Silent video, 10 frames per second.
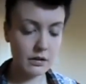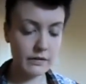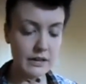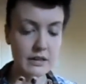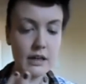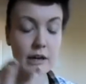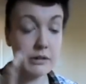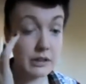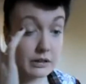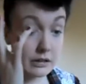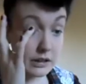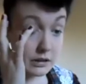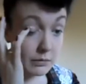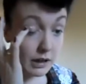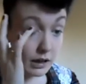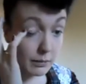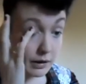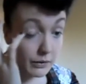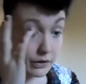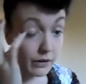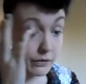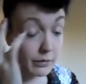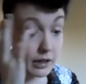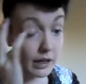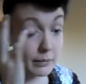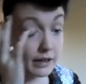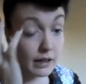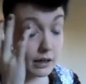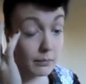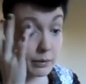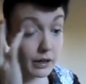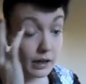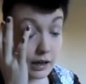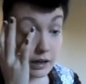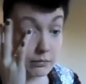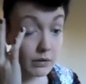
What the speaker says: Obviously I would usually do my eyebrows after my eye makeup, but